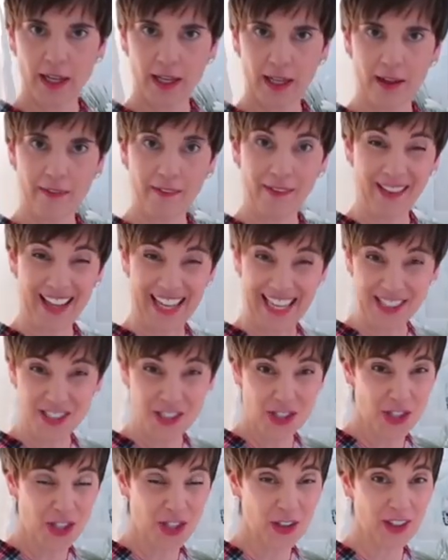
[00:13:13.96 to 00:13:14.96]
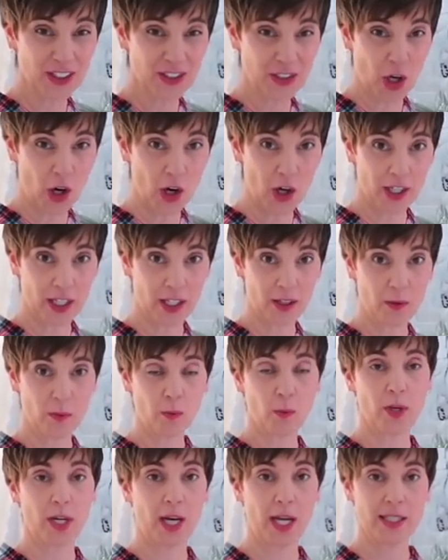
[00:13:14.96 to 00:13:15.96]
that I got last year at Target
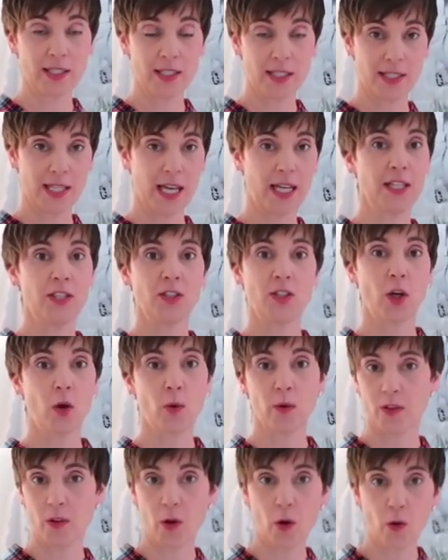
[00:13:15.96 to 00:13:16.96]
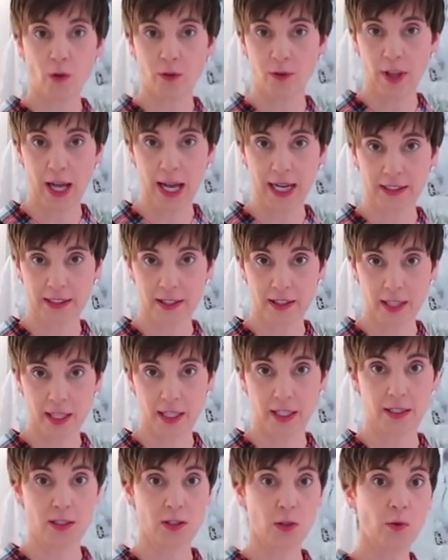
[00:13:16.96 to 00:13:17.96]
okay. when I decided to go with the whole flocked
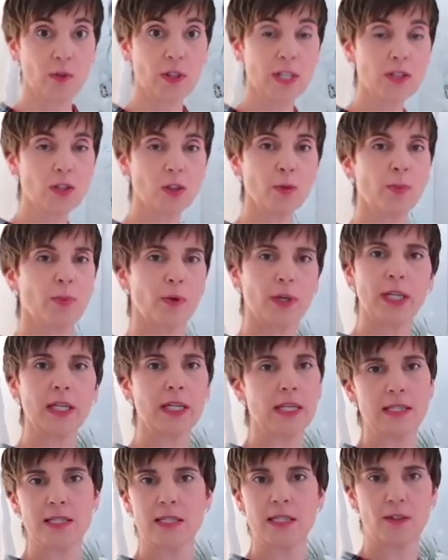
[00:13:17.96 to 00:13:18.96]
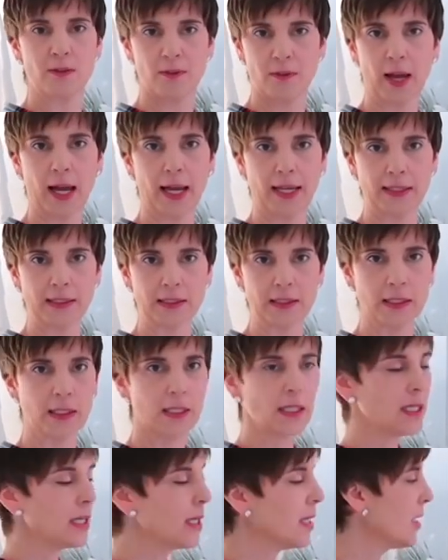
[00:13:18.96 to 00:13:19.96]
thing. So yes. these are pretty easy to find.
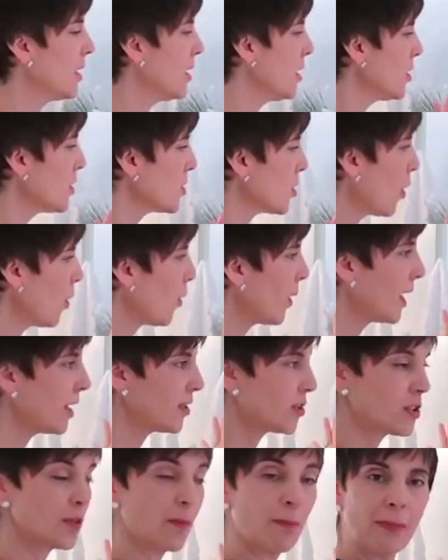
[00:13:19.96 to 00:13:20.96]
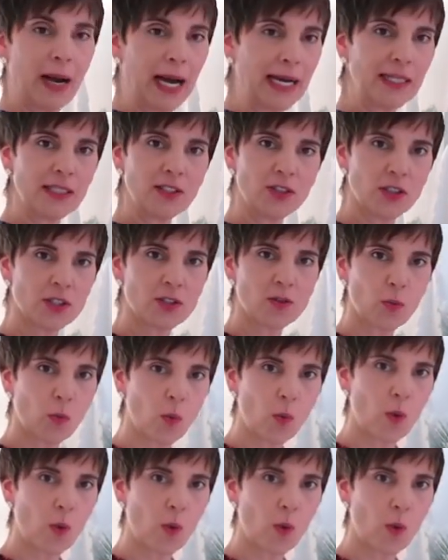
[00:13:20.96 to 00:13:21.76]
Okay. So it's mine is just